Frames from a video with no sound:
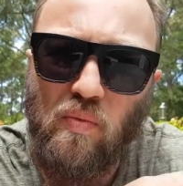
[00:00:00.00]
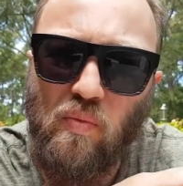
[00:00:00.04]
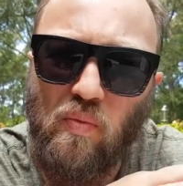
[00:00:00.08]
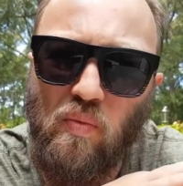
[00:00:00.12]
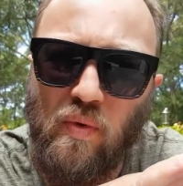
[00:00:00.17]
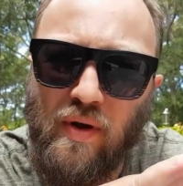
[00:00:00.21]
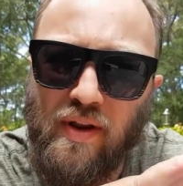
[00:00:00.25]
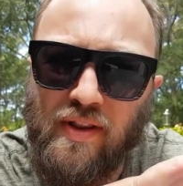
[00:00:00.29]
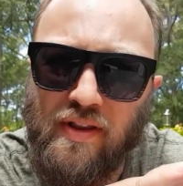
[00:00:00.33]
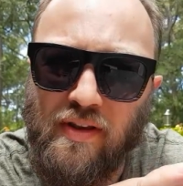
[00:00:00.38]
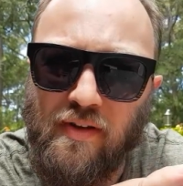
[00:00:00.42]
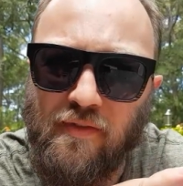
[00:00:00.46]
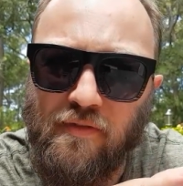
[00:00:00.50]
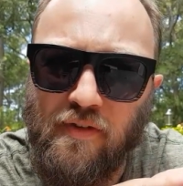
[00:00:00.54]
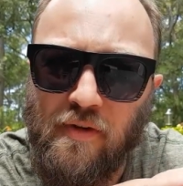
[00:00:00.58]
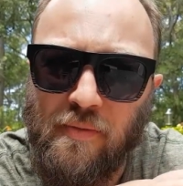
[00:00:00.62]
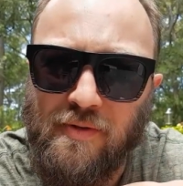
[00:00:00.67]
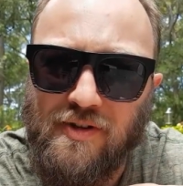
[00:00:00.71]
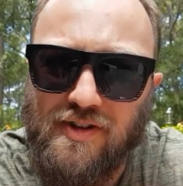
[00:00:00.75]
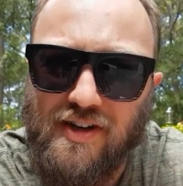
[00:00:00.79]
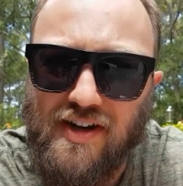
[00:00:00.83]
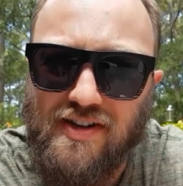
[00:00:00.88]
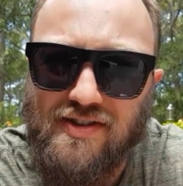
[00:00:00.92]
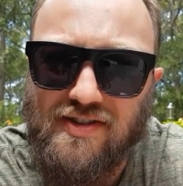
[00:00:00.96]
when the
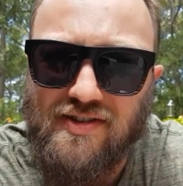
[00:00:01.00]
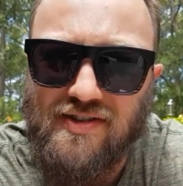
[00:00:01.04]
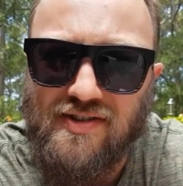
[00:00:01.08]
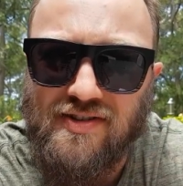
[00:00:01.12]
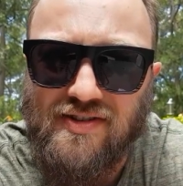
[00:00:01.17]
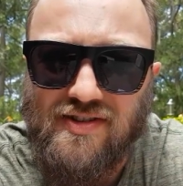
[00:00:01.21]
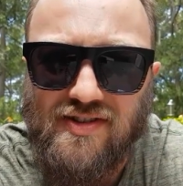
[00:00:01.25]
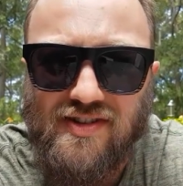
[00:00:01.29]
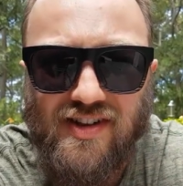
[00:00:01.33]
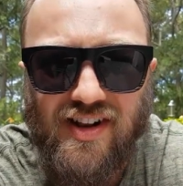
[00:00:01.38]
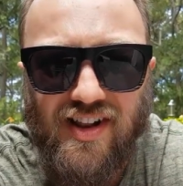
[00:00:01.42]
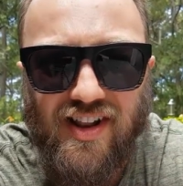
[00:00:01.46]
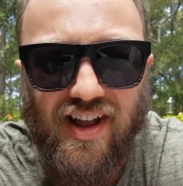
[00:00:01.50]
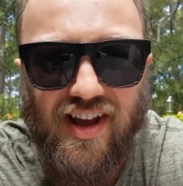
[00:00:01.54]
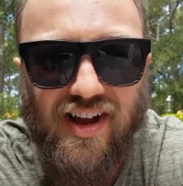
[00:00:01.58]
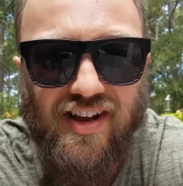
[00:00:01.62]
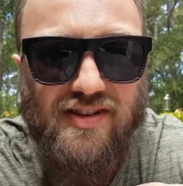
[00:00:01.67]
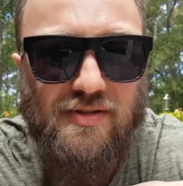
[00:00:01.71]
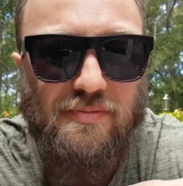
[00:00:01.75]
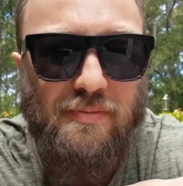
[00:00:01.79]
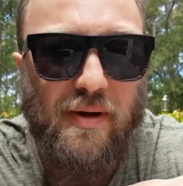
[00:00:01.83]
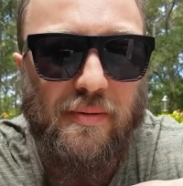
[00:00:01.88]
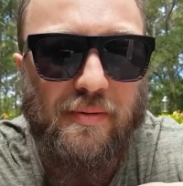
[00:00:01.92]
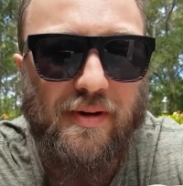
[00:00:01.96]
fermentation's in the
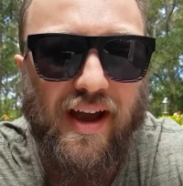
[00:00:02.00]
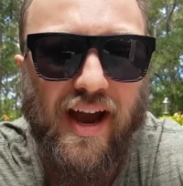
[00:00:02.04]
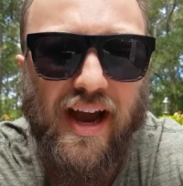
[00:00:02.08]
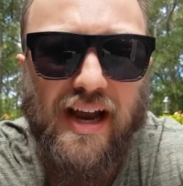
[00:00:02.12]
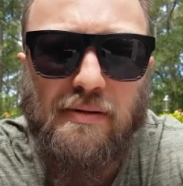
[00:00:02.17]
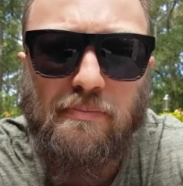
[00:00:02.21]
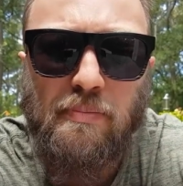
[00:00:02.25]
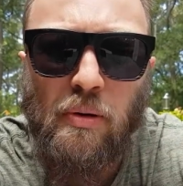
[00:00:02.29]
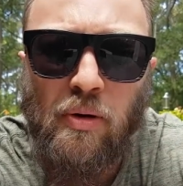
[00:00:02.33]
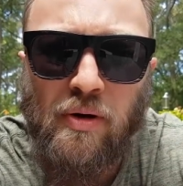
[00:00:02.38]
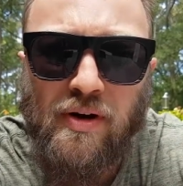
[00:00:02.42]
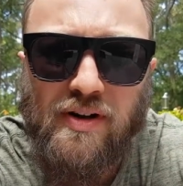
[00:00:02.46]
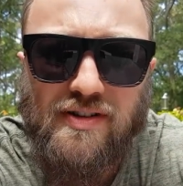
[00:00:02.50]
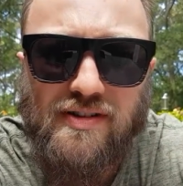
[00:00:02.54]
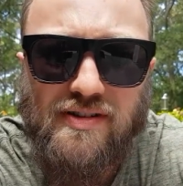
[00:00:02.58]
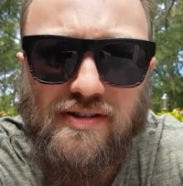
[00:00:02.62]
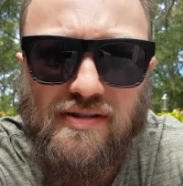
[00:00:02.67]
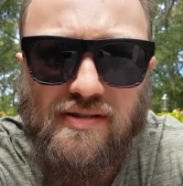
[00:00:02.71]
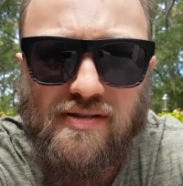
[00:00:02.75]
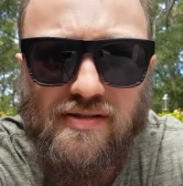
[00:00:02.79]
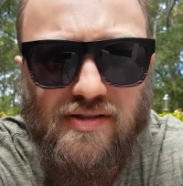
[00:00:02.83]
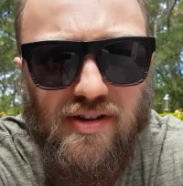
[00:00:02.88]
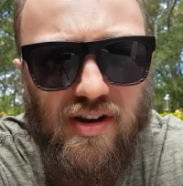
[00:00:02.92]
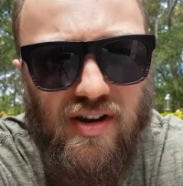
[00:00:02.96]
last maybe 8 points,
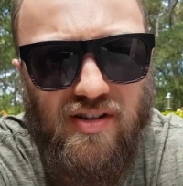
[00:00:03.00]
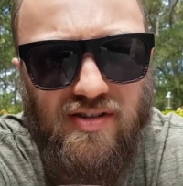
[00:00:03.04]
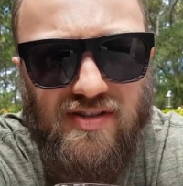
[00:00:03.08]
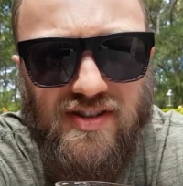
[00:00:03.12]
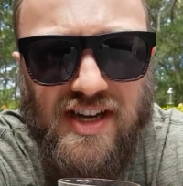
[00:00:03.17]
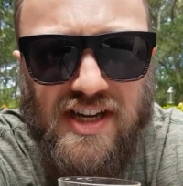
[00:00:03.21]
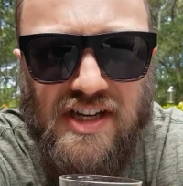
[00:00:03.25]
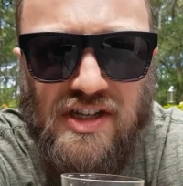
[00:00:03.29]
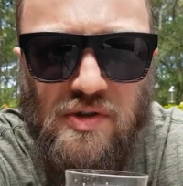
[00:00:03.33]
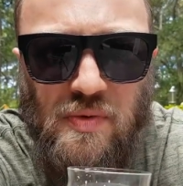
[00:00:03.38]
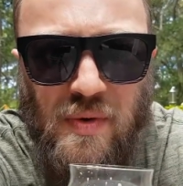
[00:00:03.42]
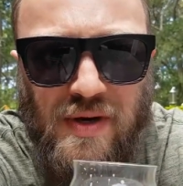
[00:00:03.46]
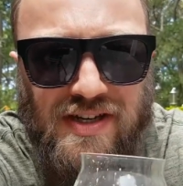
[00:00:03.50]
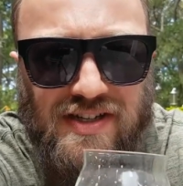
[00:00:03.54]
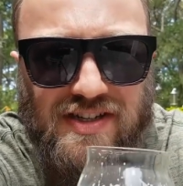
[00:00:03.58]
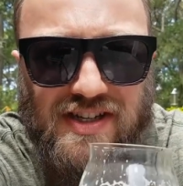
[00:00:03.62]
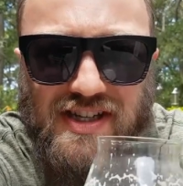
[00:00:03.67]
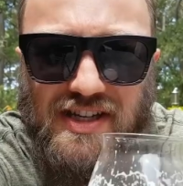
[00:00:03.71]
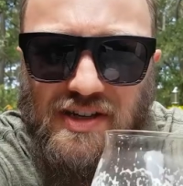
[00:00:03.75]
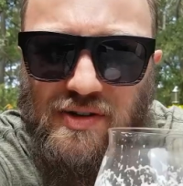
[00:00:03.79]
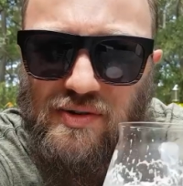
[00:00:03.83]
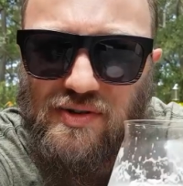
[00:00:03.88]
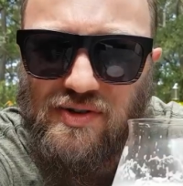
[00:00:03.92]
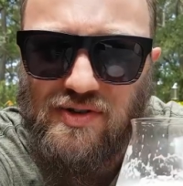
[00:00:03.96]
so
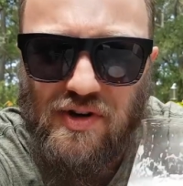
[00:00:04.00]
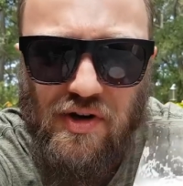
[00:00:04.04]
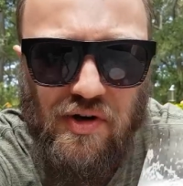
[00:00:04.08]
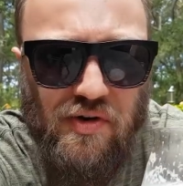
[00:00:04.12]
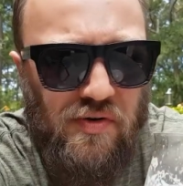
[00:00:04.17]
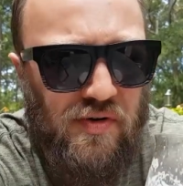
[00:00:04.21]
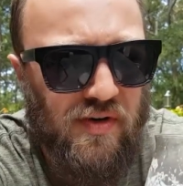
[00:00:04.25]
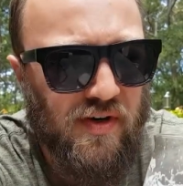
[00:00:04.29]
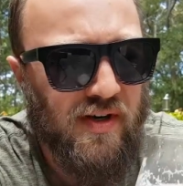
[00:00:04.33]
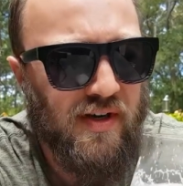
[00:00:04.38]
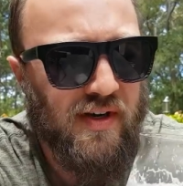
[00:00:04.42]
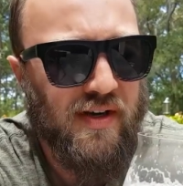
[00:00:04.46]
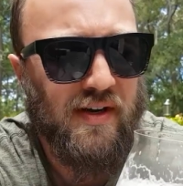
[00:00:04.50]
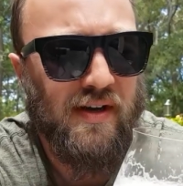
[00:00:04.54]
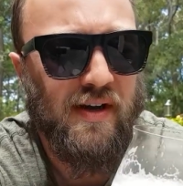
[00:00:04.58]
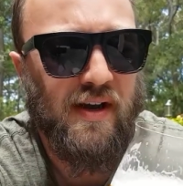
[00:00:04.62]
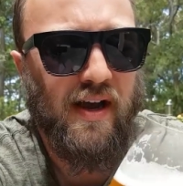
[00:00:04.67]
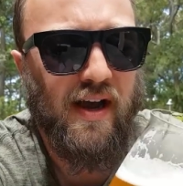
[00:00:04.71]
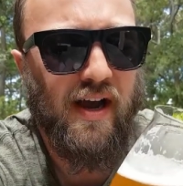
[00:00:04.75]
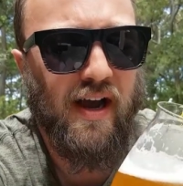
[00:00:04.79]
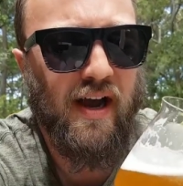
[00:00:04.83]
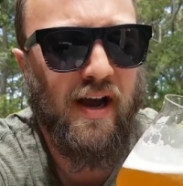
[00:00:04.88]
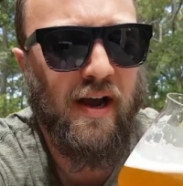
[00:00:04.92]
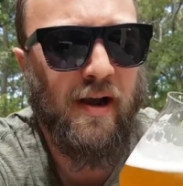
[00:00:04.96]
10-20 or so.
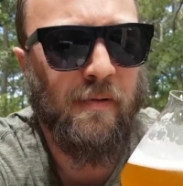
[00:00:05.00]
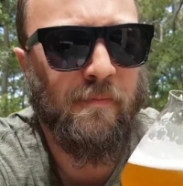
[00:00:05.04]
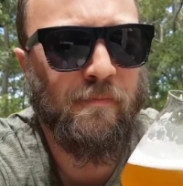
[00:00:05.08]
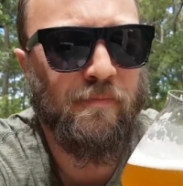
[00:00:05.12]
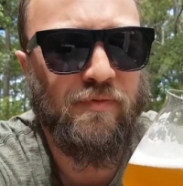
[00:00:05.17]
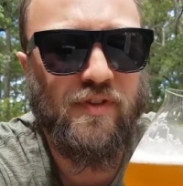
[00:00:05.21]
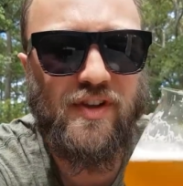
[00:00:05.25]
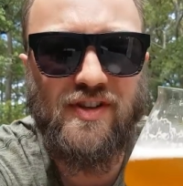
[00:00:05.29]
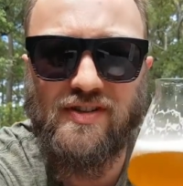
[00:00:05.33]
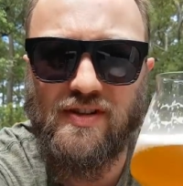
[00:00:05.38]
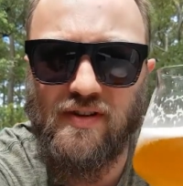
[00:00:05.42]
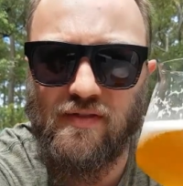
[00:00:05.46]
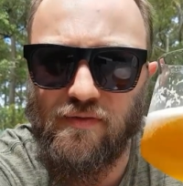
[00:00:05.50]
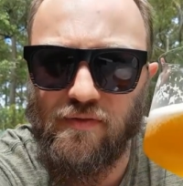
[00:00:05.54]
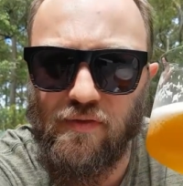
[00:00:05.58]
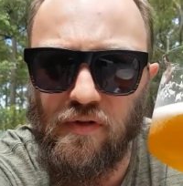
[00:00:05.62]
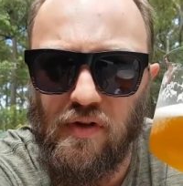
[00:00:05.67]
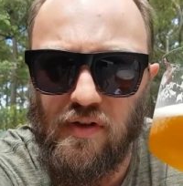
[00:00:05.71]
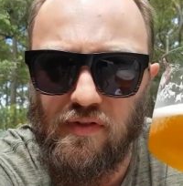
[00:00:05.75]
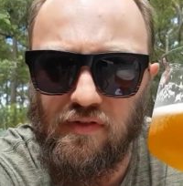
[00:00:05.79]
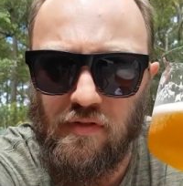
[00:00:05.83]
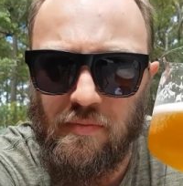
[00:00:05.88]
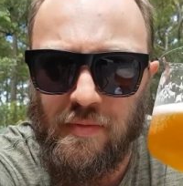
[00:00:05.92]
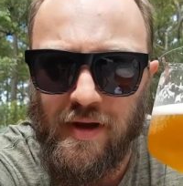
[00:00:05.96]
This is
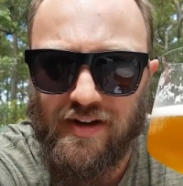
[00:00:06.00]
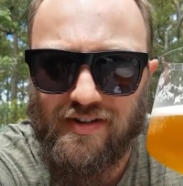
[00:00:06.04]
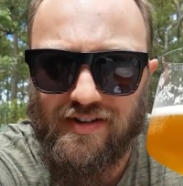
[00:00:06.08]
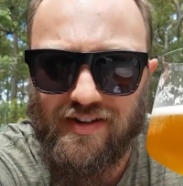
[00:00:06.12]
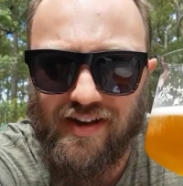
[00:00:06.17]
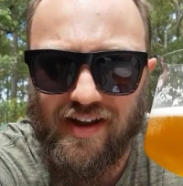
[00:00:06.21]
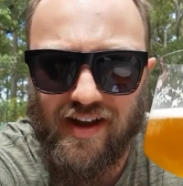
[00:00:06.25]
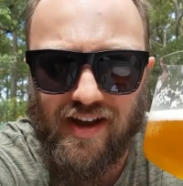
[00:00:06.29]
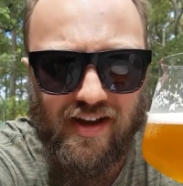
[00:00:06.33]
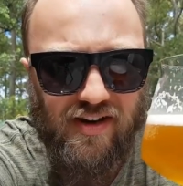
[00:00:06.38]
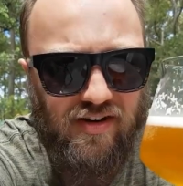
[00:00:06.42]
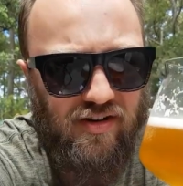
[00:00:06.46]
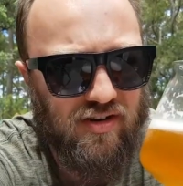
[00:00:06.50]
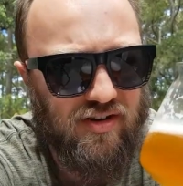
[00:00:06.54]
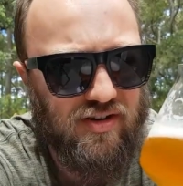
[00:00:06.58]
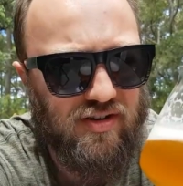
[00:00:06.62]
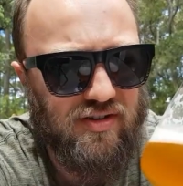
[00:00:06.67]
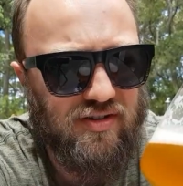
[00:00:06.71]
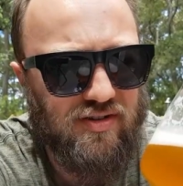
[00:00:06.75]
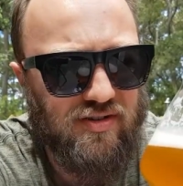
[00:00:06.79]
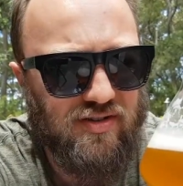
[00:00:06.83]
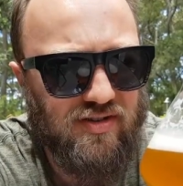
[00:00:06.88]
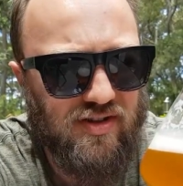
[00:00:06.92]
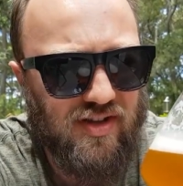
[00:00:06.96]
fully fermented out. I
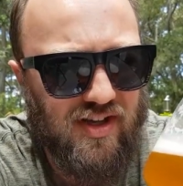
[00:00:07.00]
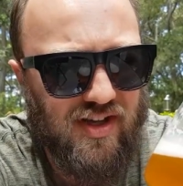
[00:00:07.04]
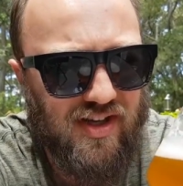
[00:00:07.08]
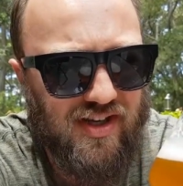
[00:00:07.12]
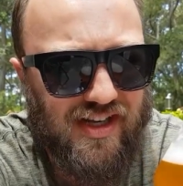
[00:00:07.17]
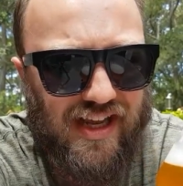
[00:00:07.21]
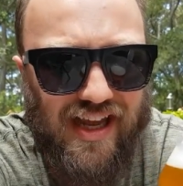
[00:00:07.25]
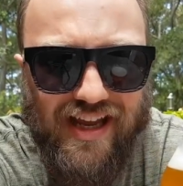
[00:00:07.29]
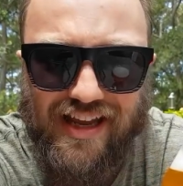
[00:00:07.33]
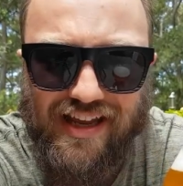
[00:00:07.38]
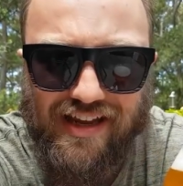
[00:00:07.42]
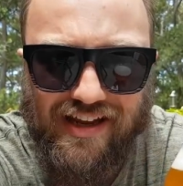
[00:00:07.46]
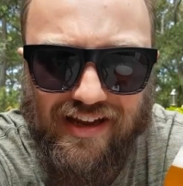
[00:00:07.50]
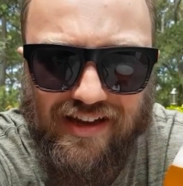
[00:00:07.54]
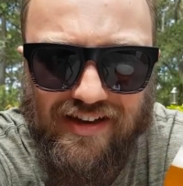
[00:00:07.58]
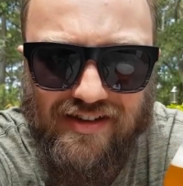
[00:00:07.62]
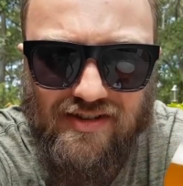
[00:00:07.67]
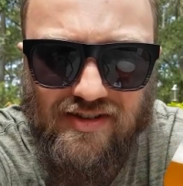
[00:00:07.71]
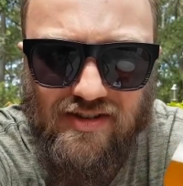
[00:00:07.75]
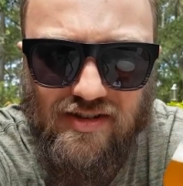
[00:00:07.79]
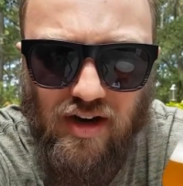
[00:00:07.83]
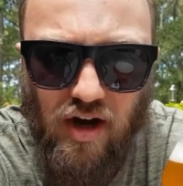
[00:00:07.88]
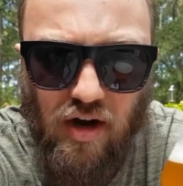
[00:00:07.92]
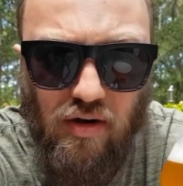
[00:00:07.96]
used the Gigi
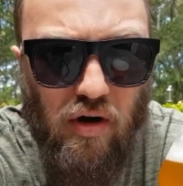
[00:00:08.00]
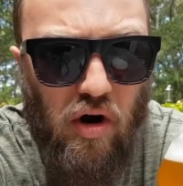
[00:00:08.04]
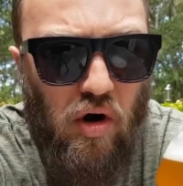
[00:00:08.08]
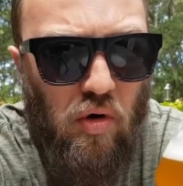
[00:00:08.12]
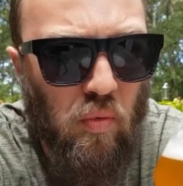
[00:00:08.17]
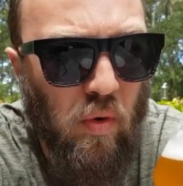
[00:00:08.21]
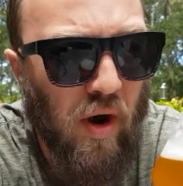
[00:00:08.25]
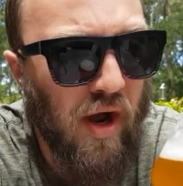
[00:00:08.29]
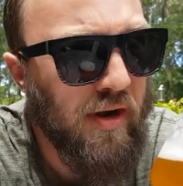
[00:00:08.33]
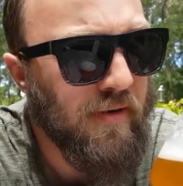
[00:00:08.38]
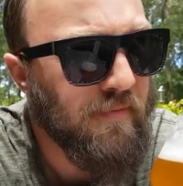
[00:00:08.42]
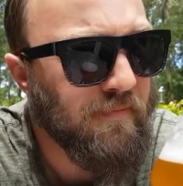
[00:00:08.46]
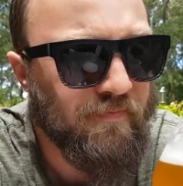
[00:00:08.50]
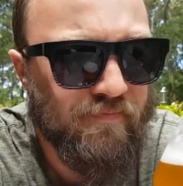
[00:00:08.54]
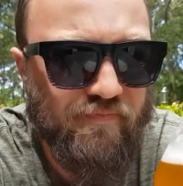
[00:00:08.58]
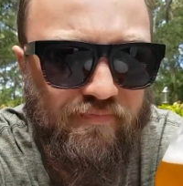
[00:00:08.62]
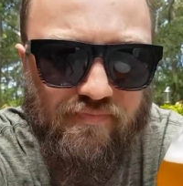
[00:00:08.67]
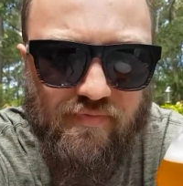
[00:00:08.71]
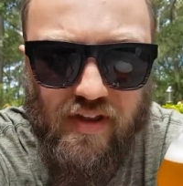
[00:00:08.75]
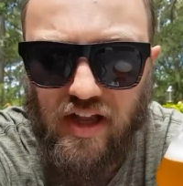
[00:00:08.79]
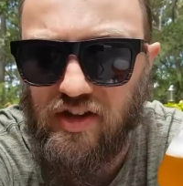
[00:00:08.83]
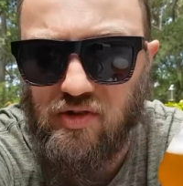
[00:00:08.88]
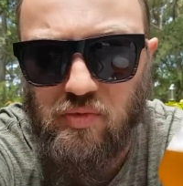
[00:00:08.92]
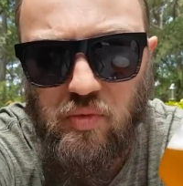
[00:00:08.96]
Yeast 001,
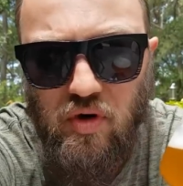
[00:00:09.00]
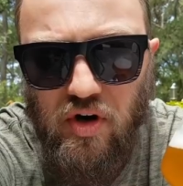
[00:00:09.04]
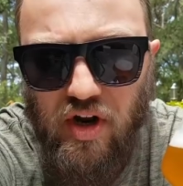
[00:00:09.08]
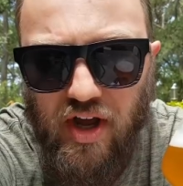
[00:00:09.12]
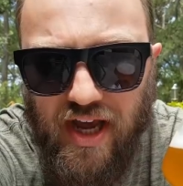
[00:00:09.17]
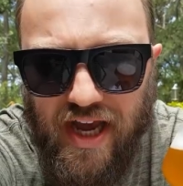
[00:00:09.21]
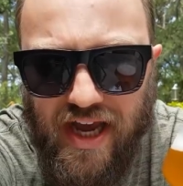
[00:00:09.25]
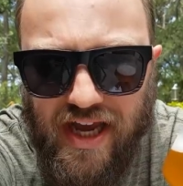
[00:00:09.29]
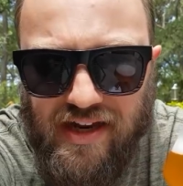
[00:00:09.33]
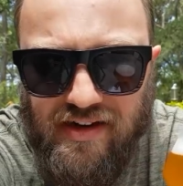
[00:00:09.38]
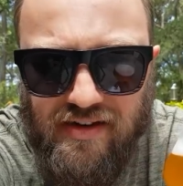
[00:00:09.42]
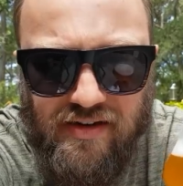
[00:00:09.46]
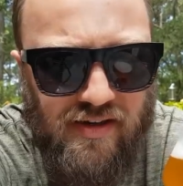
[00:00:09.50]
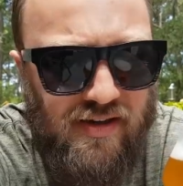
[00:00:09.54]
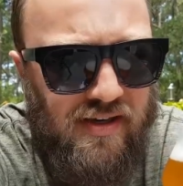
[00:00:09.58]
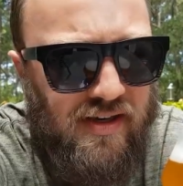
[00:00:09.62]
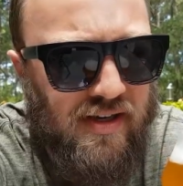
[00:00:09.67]
that's what I had.